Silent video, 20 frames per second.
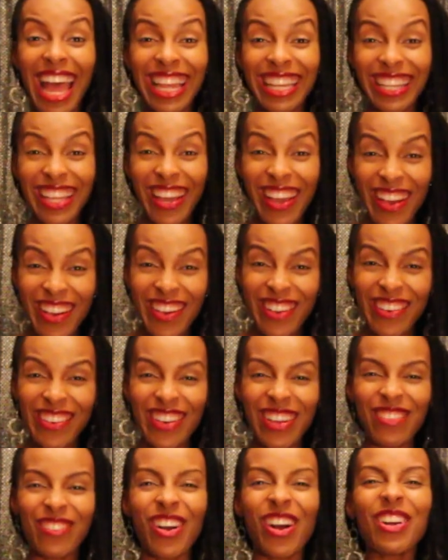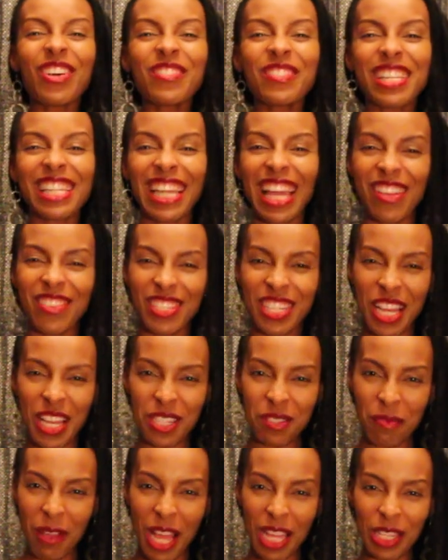Hello and welcome to
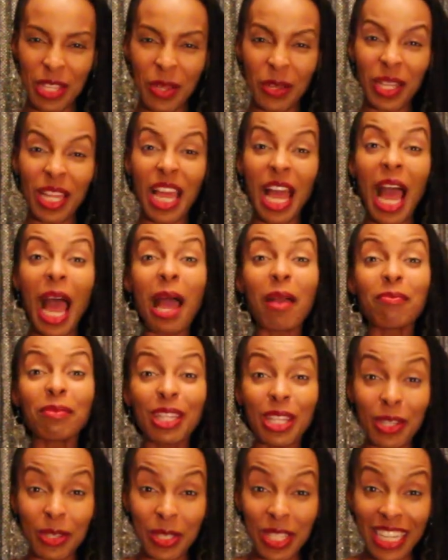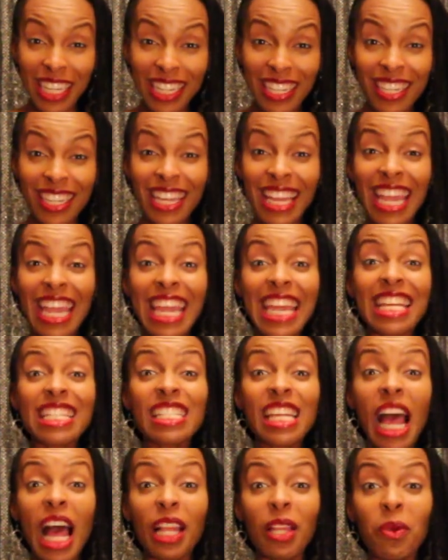Lifestyles by Lola. I'm Lola.
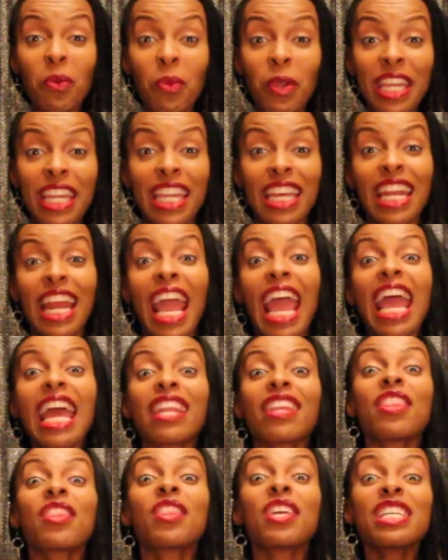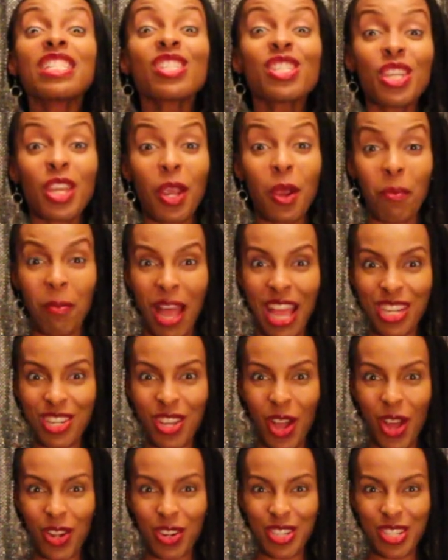It's Halloween and this year my
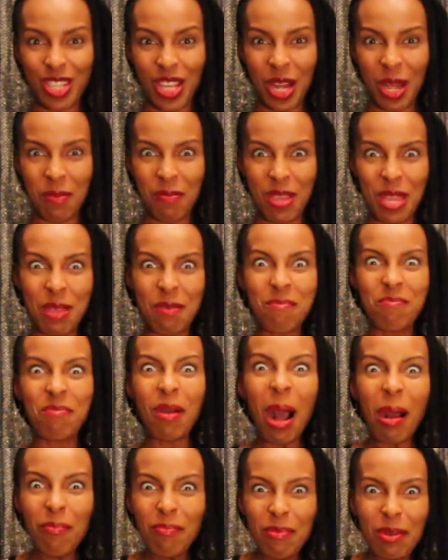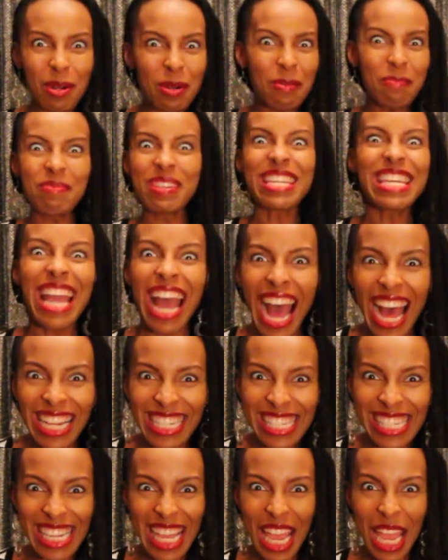daughter's gonna be Bumble
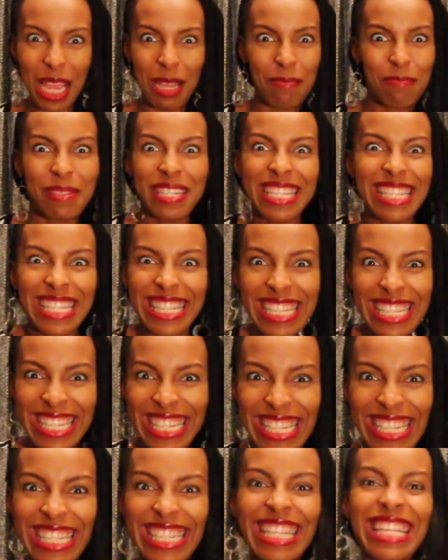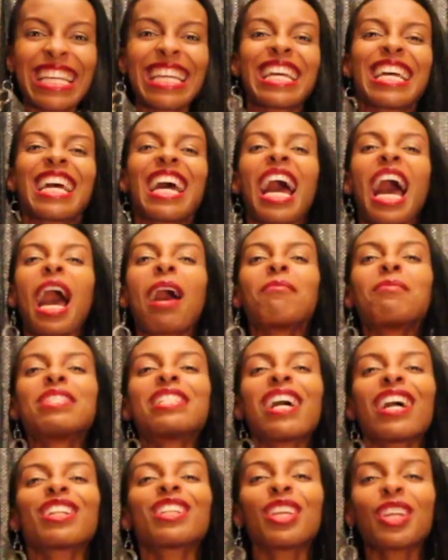Beyonce. Bzzz. I'm
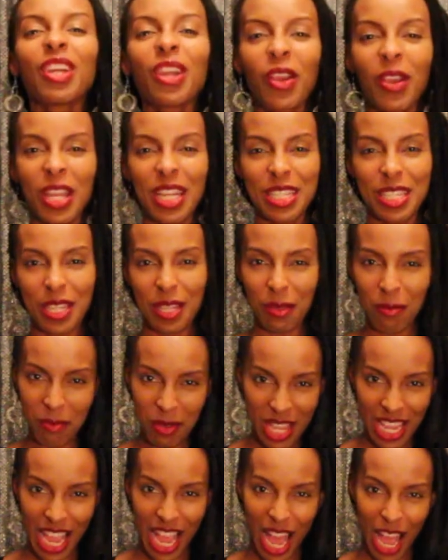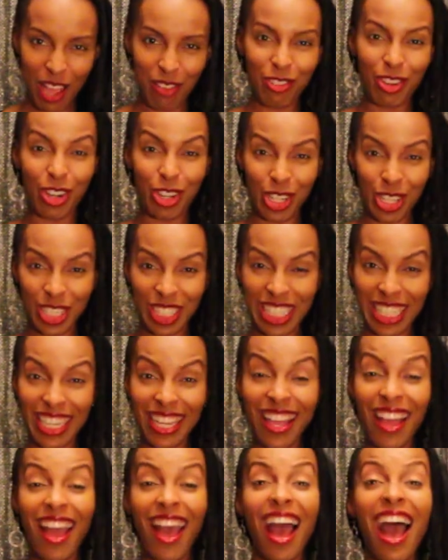inducting her into the Beehive early.
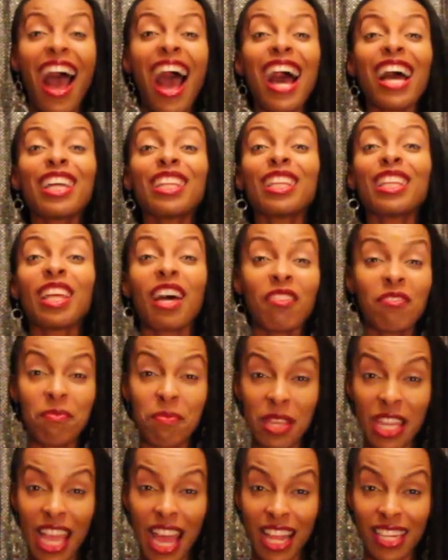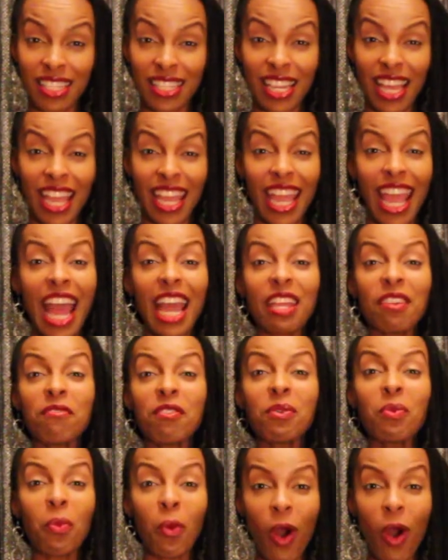I love Beyonce. I even